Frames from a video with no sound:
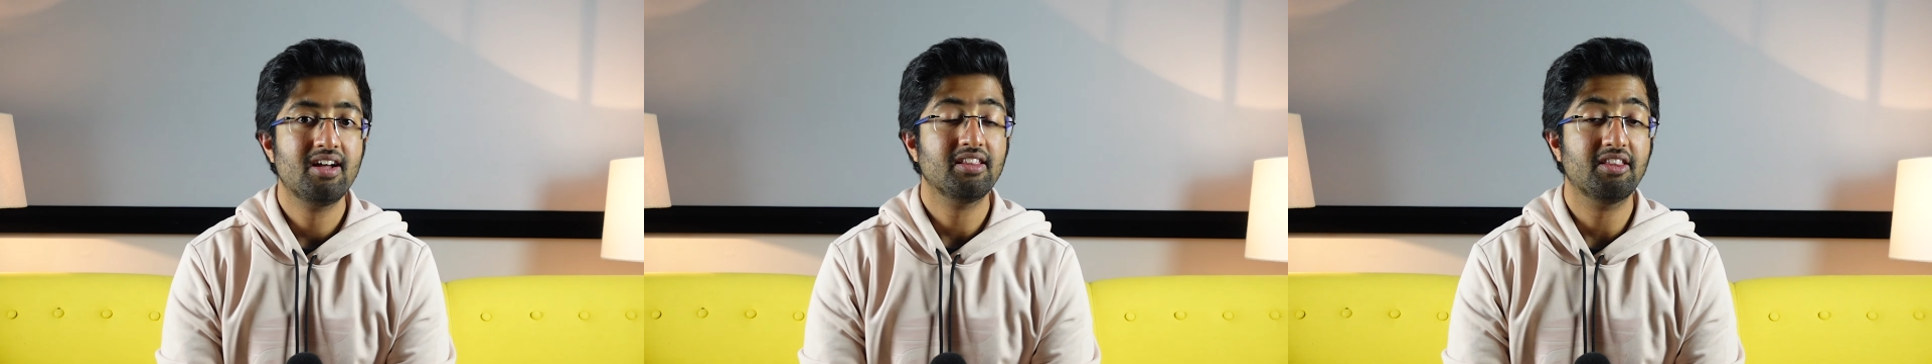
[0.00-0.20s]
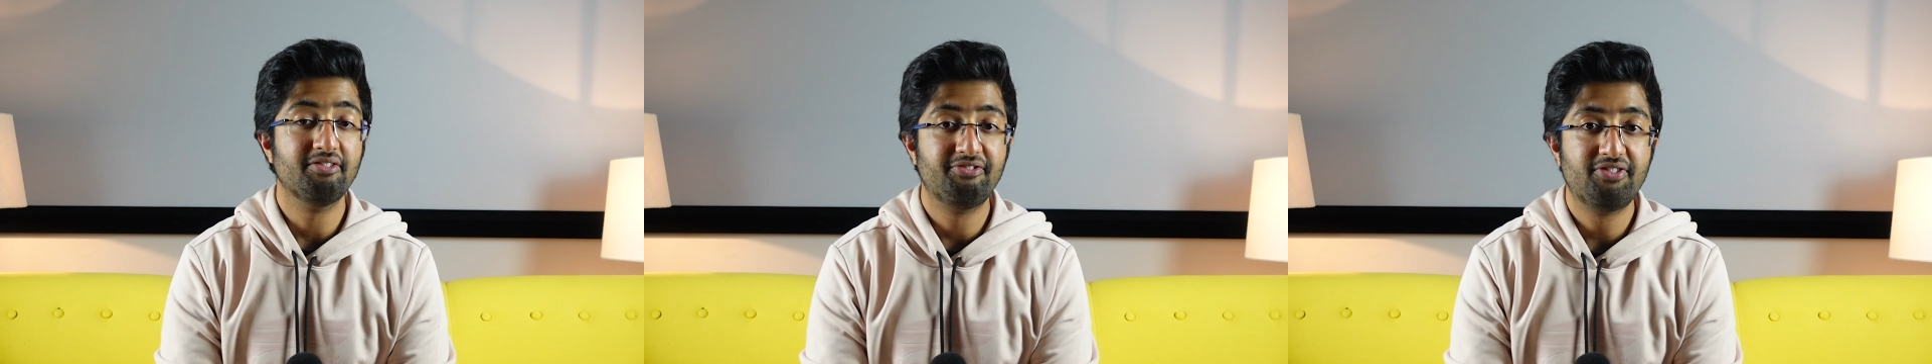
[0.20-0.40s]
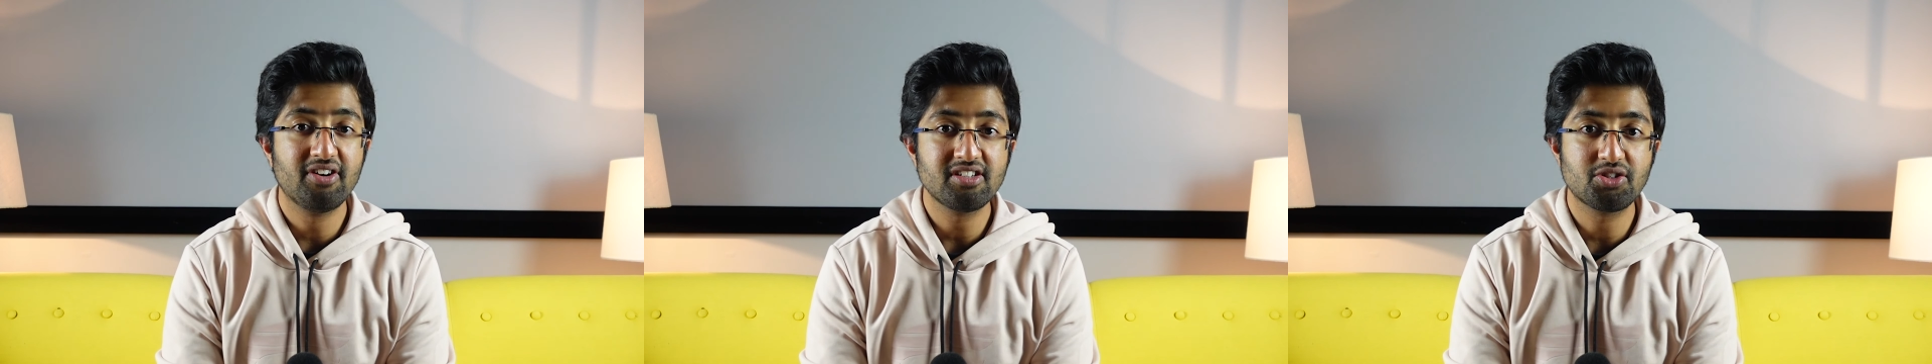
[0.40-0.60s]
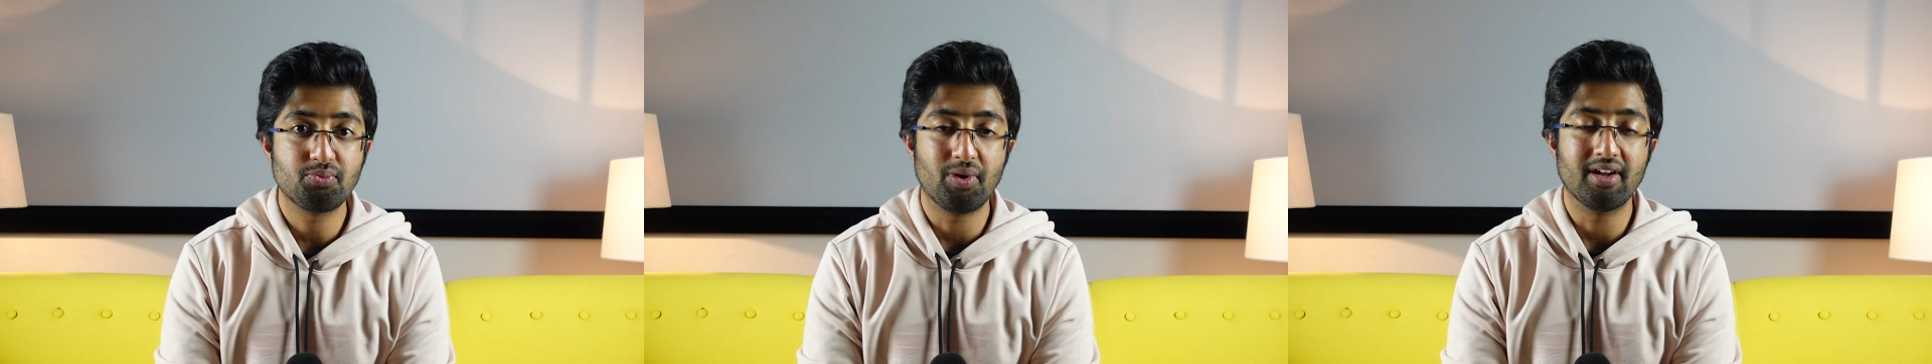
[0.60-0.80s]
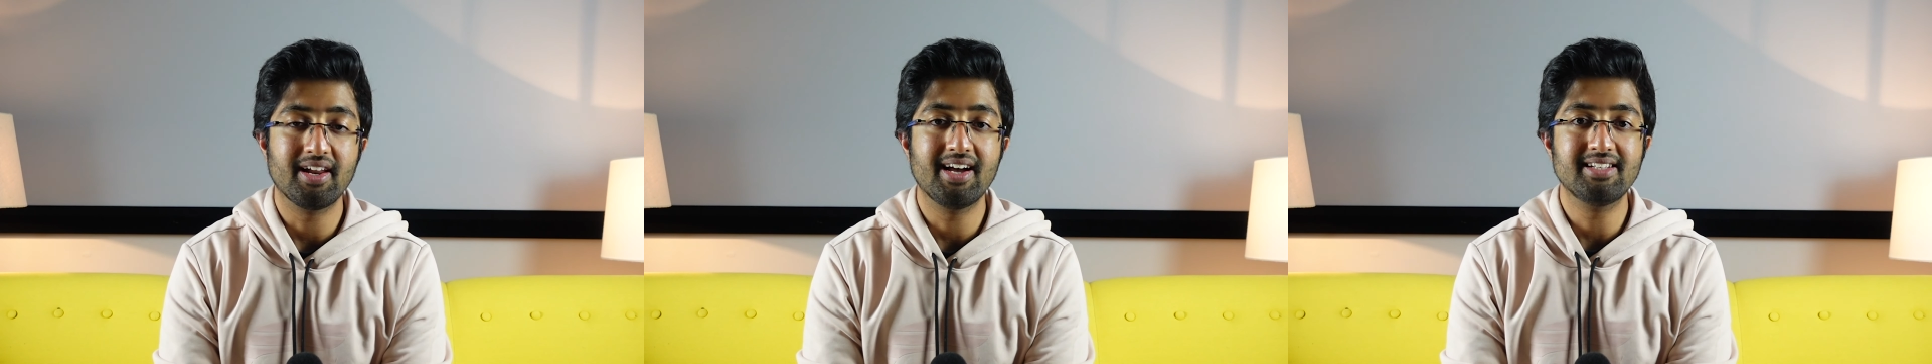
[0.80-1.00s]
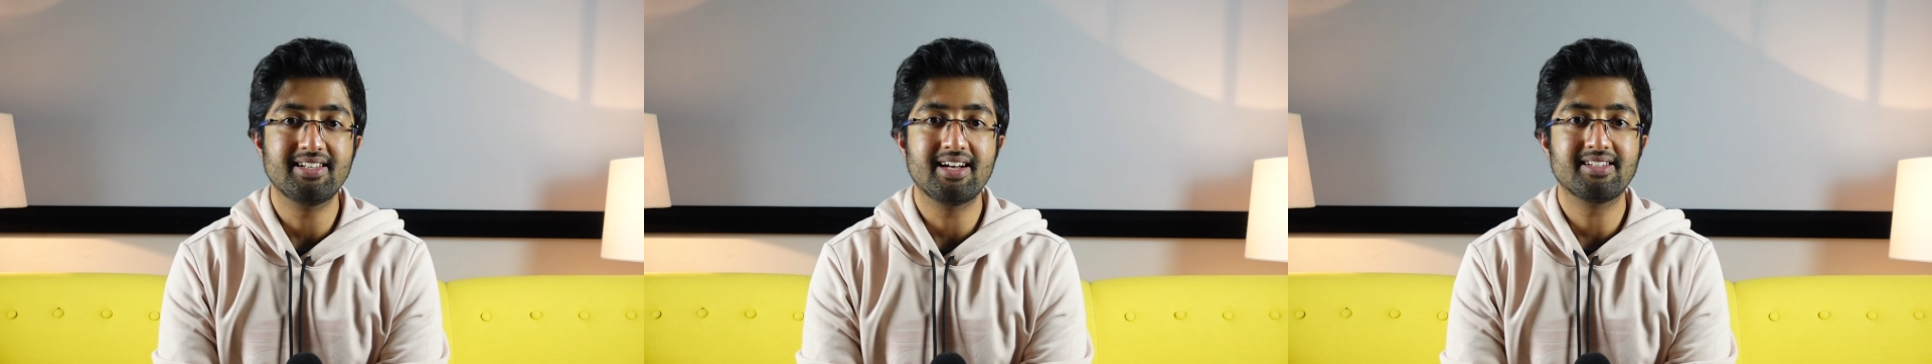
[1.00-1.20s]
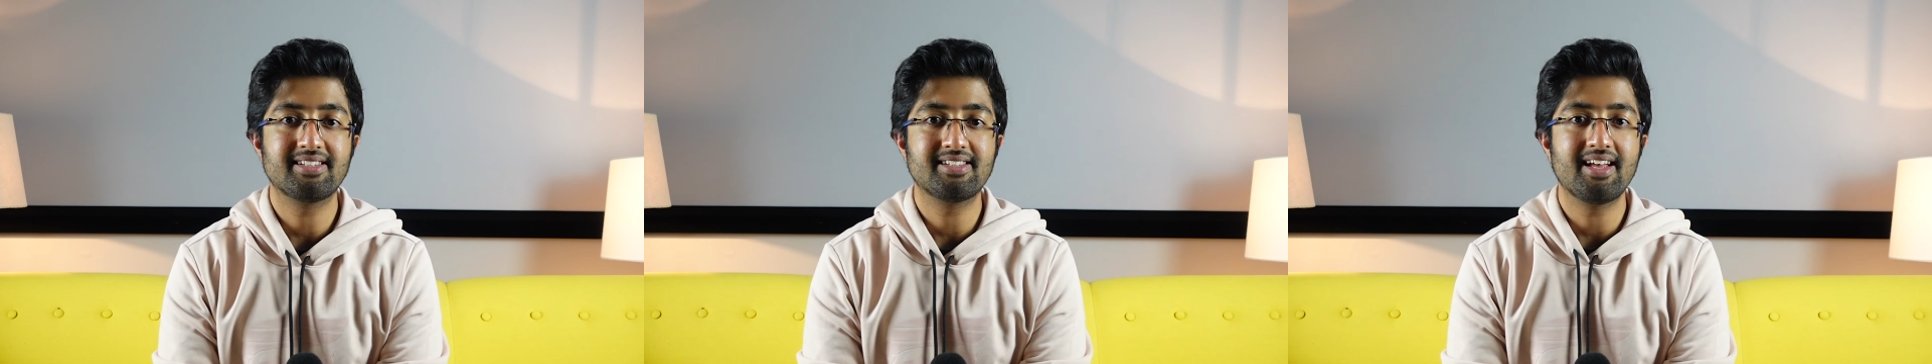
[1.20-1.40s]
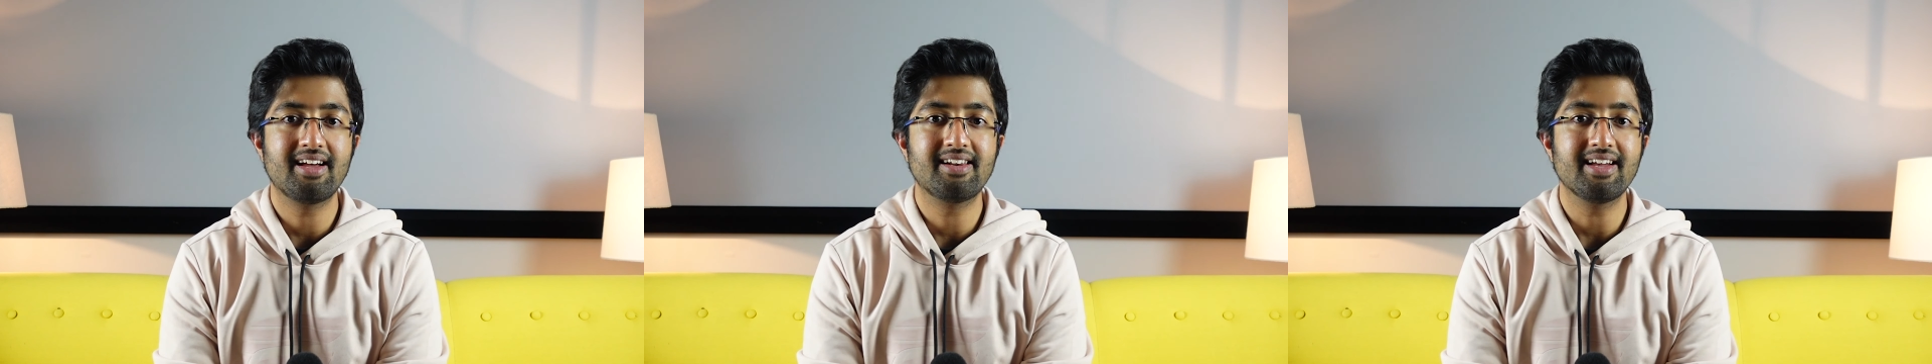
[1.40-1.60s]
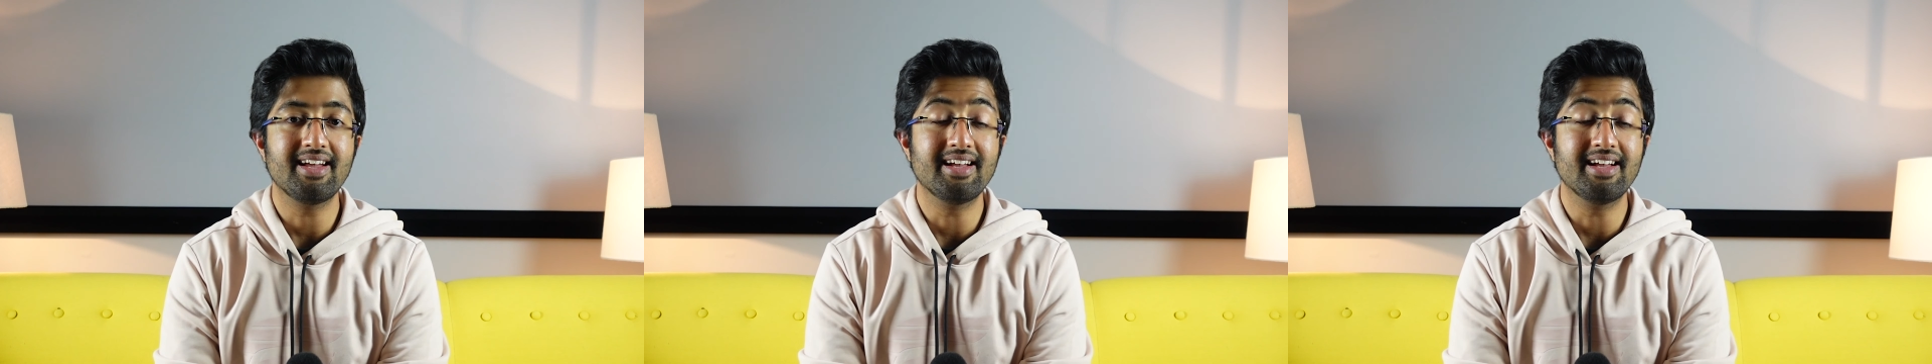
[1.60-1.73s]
The first one, as I said,